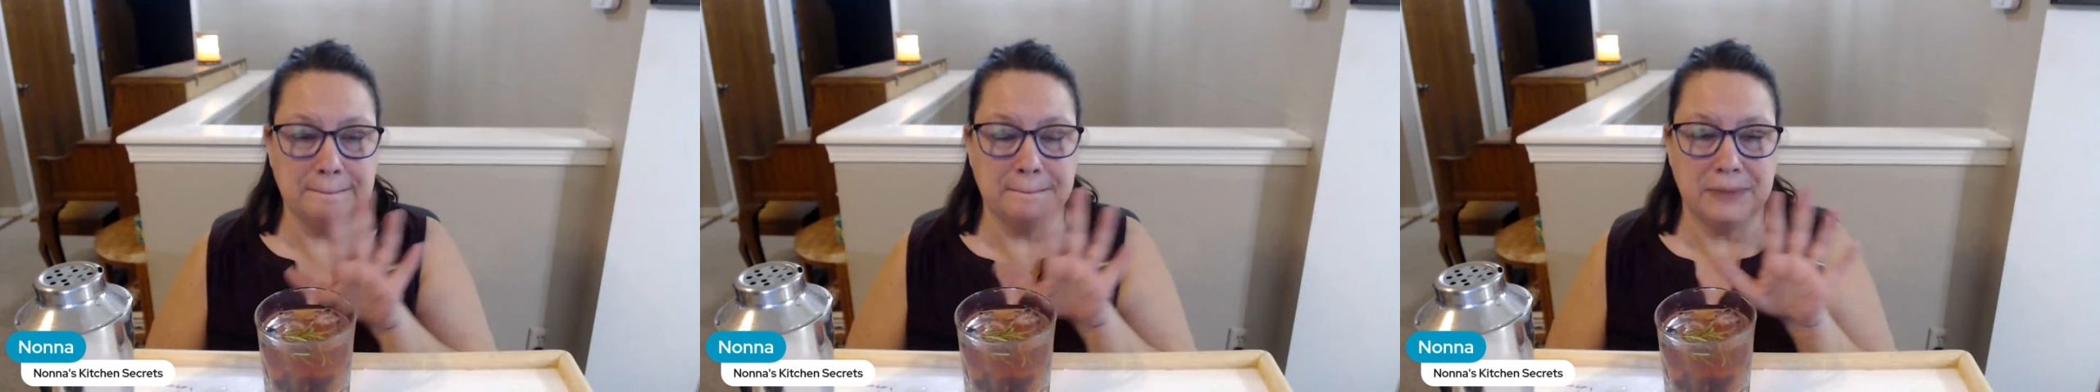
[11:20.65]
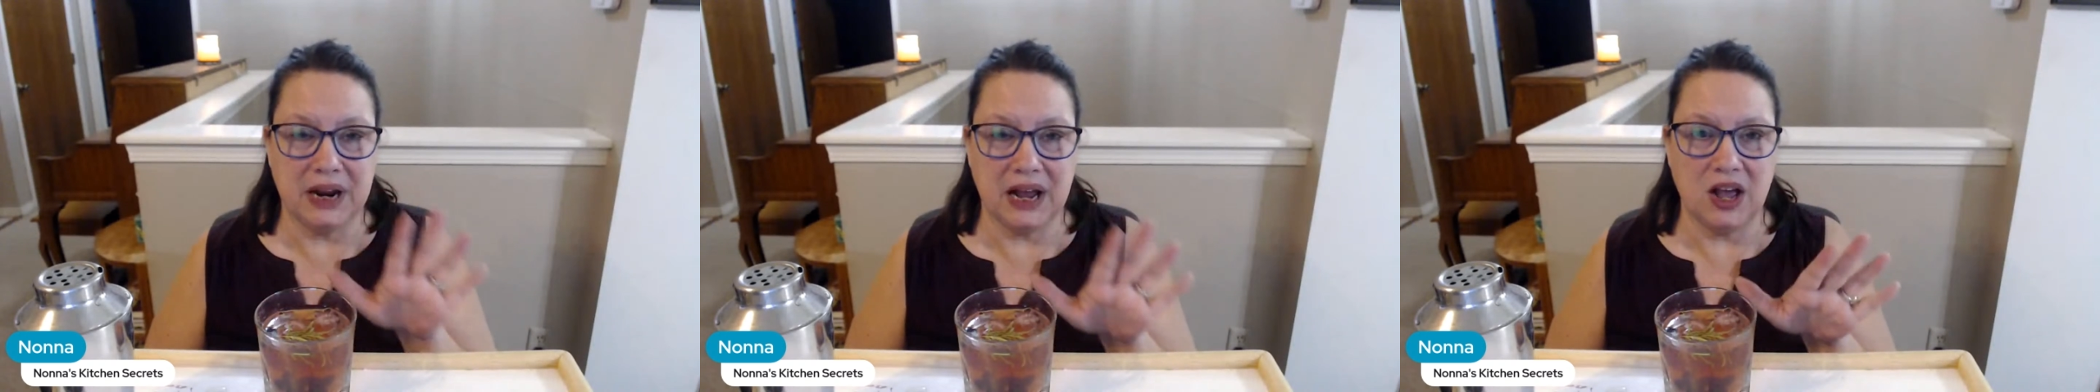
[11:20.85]

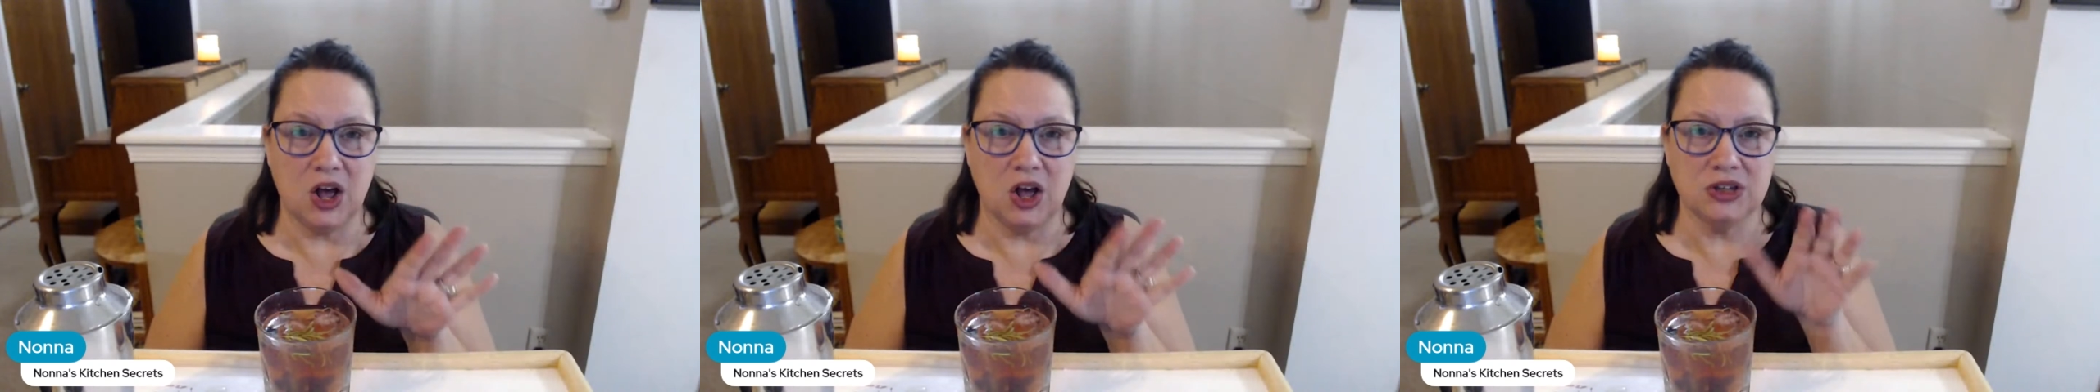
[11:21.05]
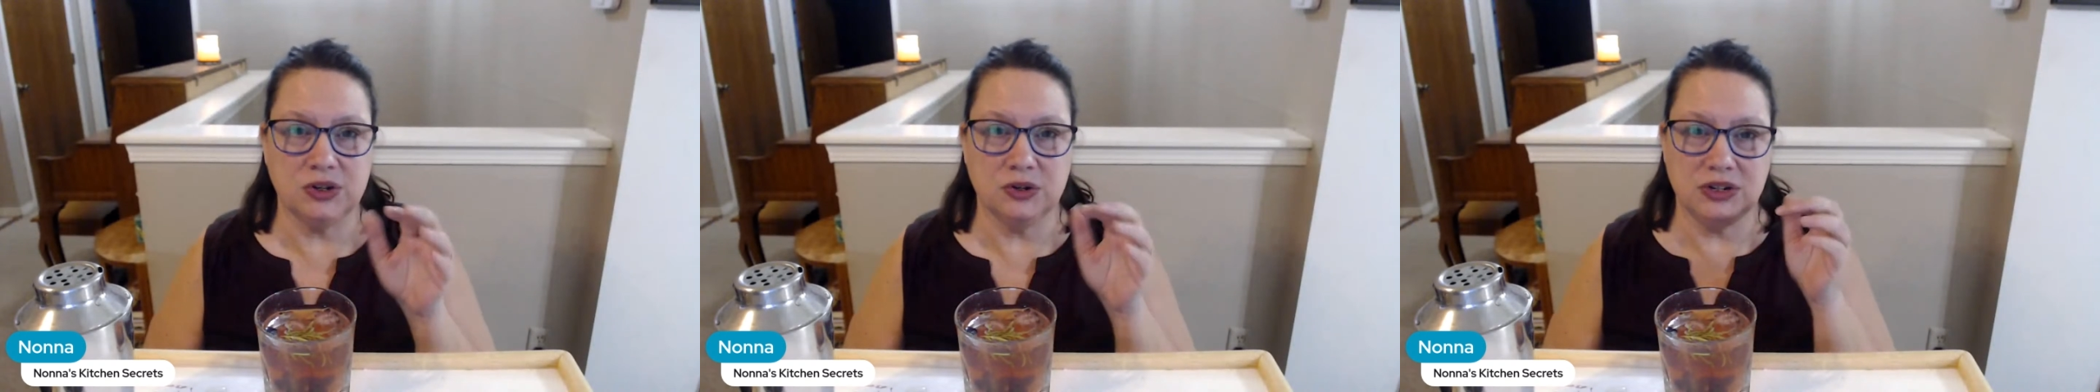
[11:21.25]
but I
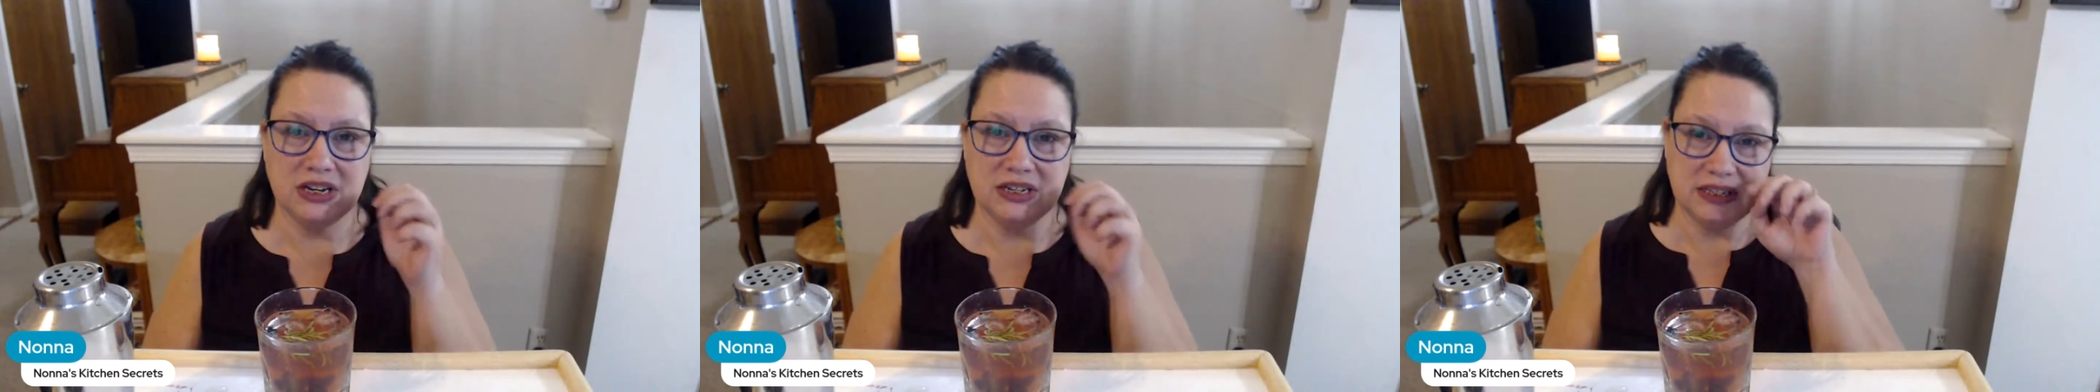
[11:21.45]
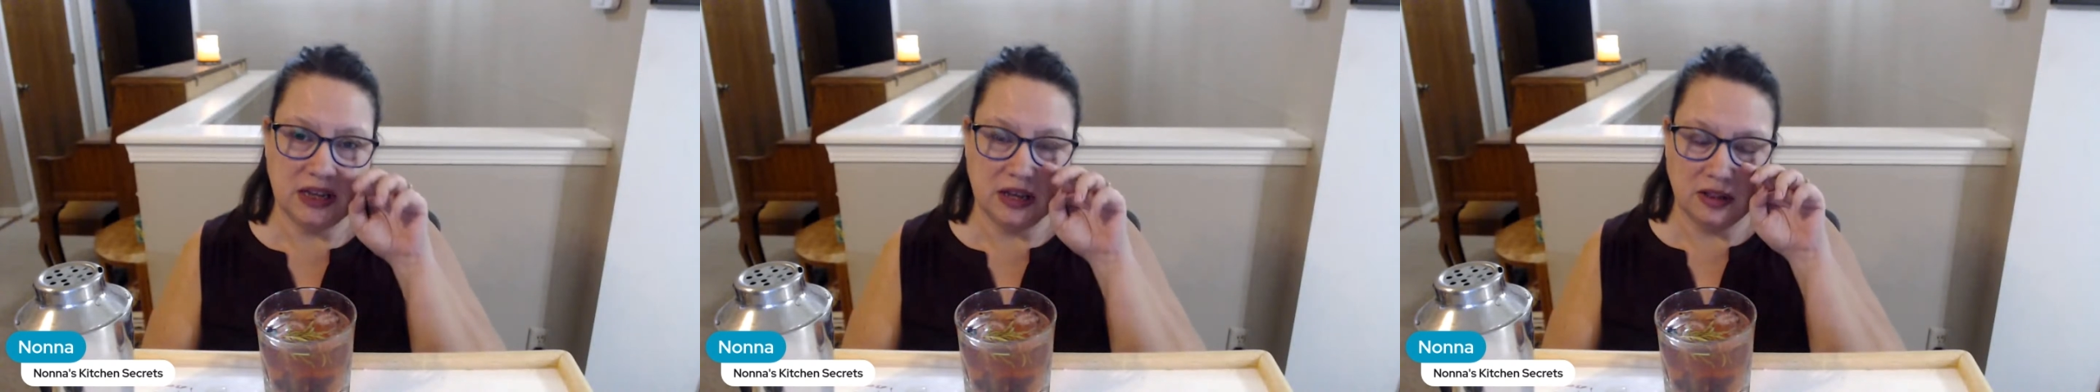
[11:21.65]
also
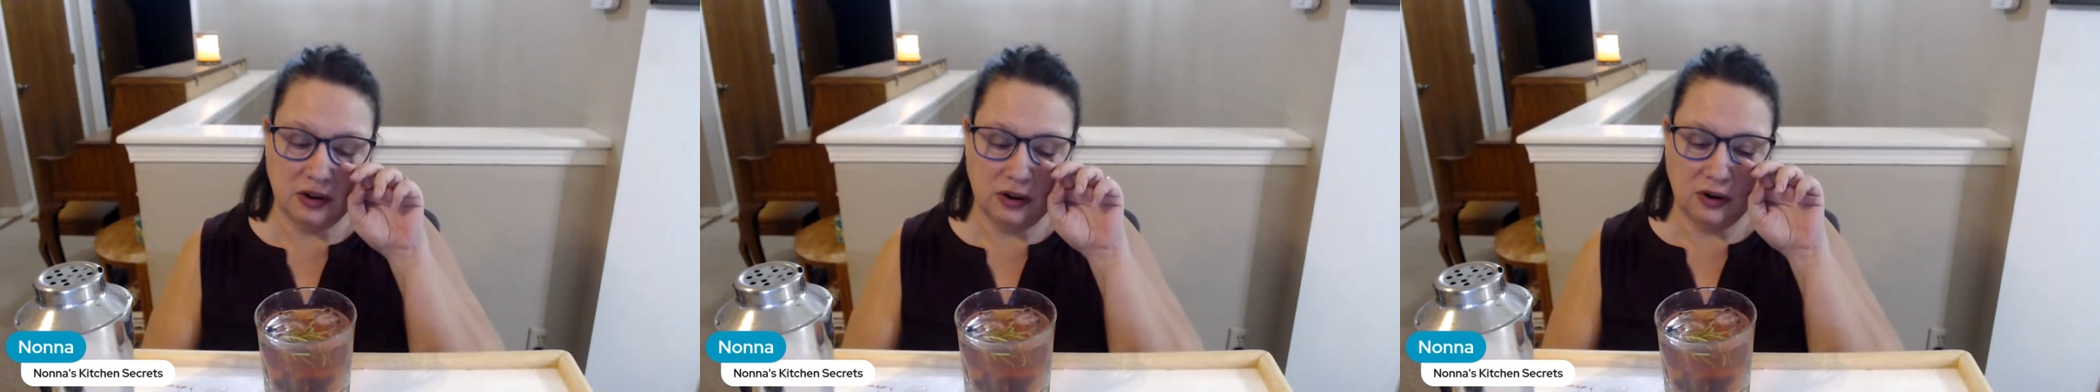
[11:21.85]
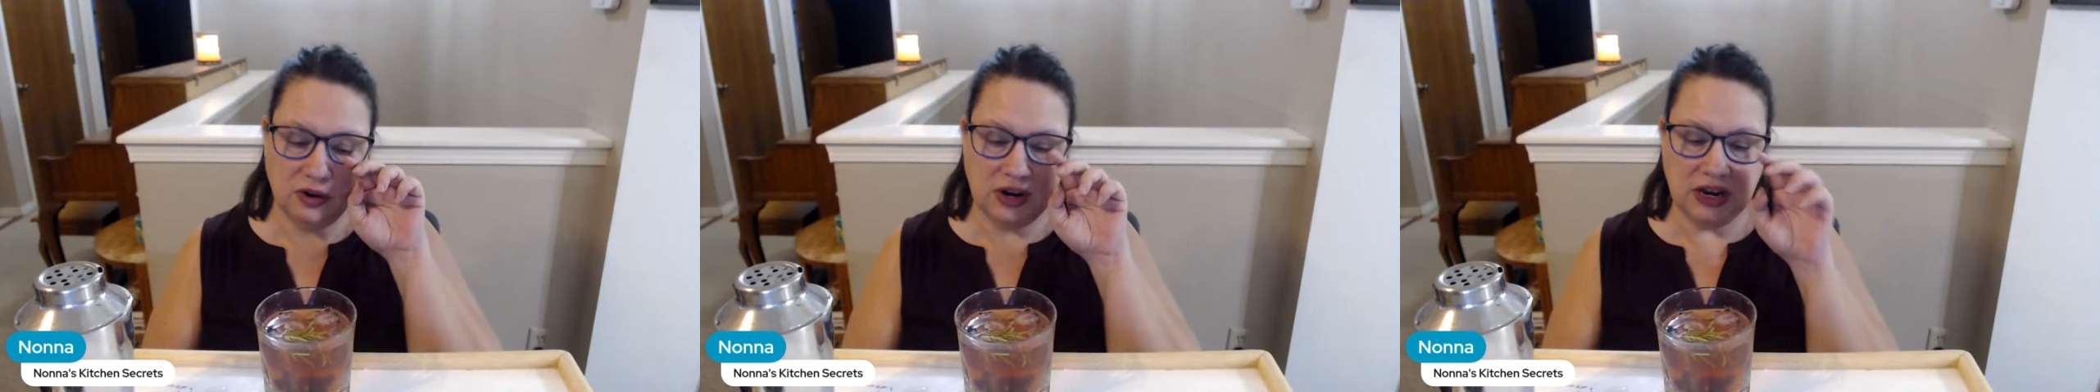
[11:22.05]
taste the other
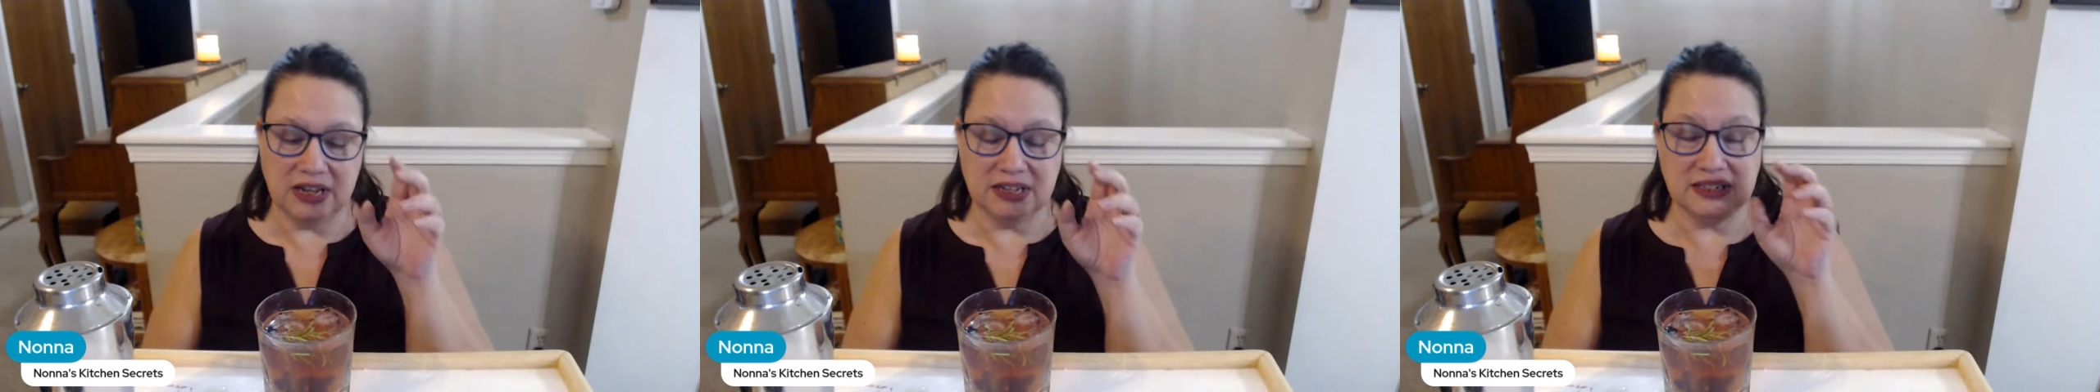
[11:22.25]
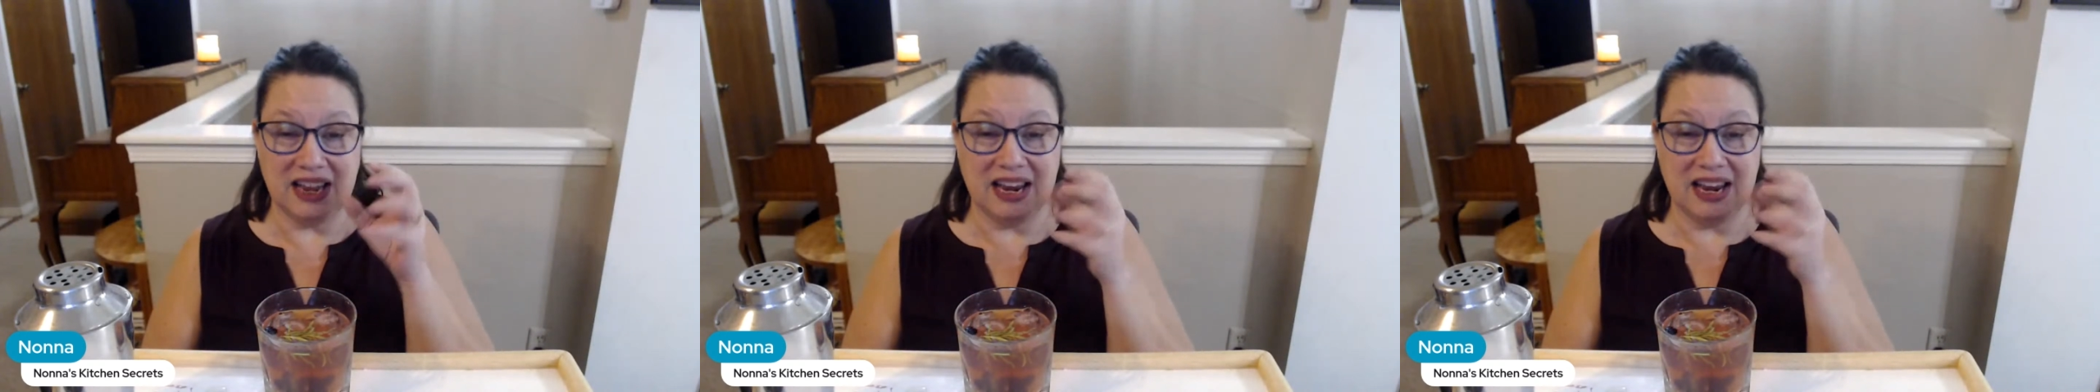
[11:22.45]
ingredients